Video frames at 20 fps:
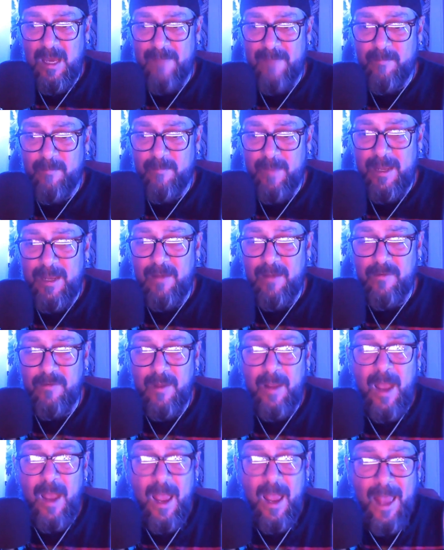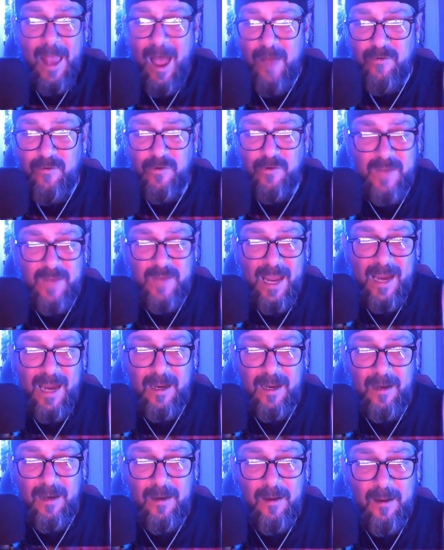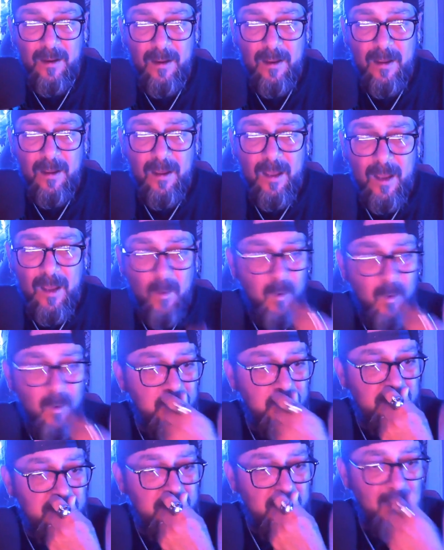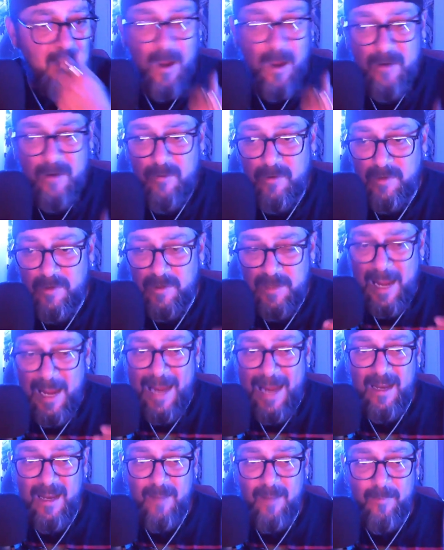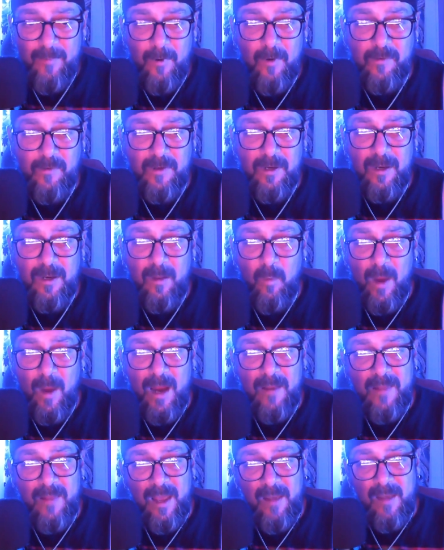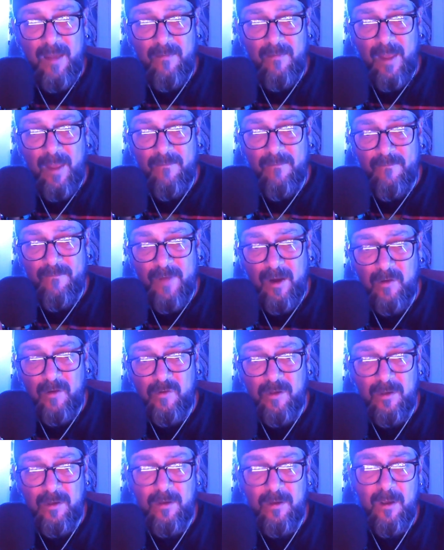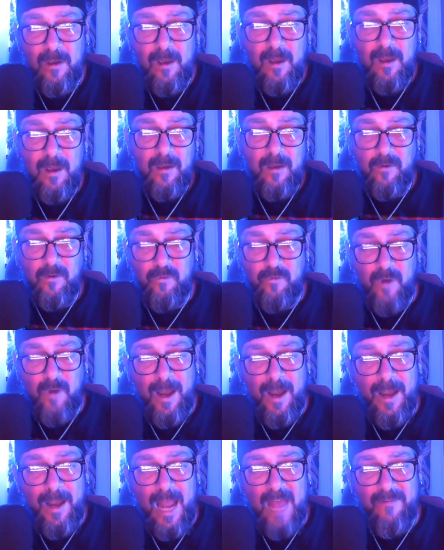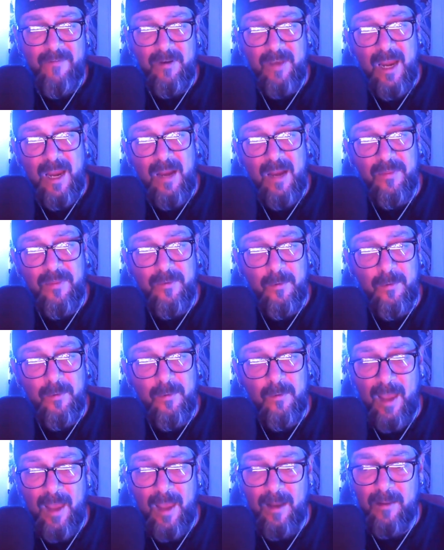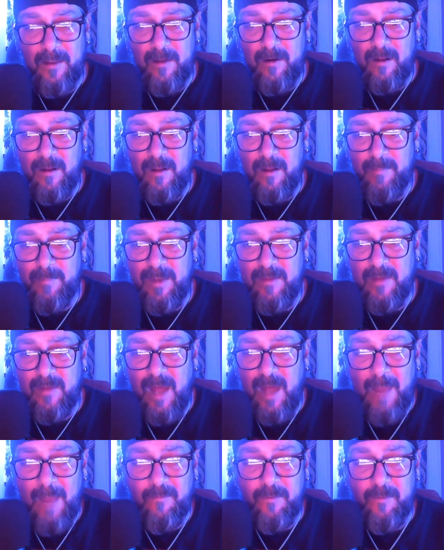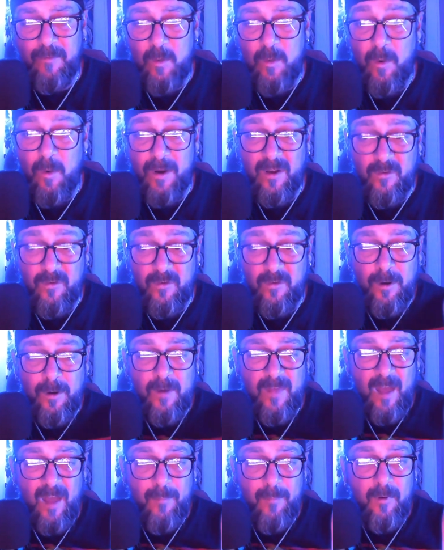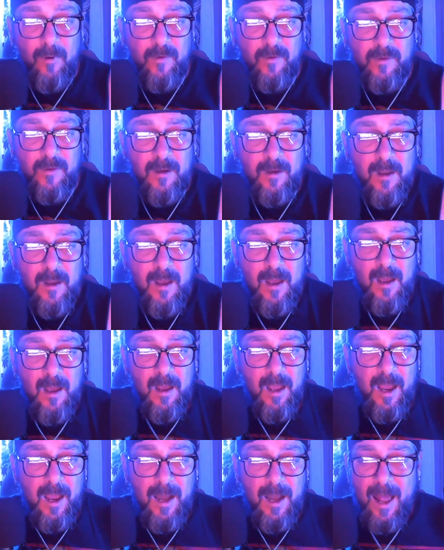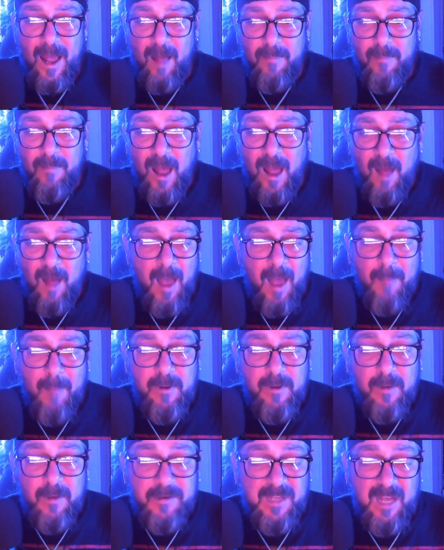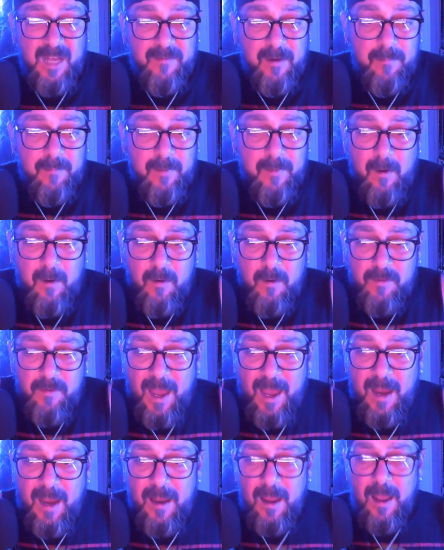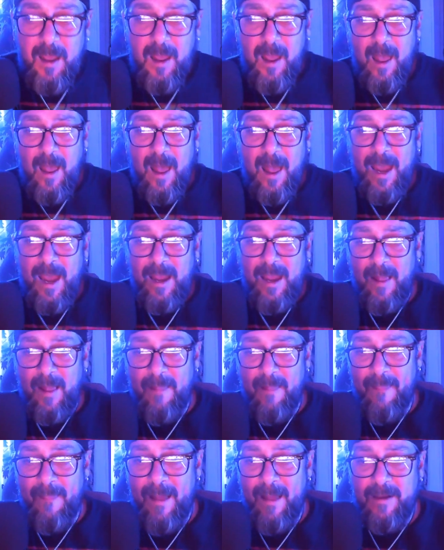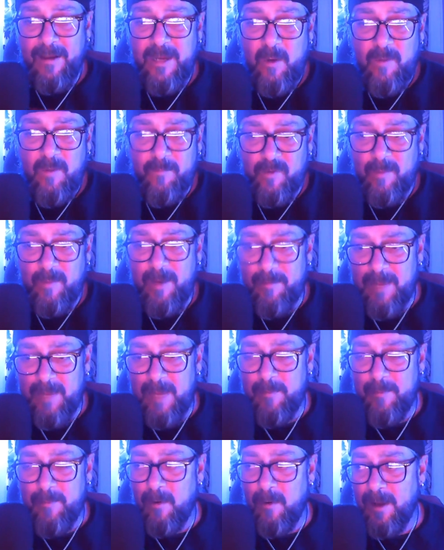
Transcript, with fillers: for me is understanding. Once you start understanding the person and the way they they function, you try to navigate through that, and there, there'll be times where you want to trigger that person, and I'll, I'll I'm guilty of it because I. I, I deal with so many people,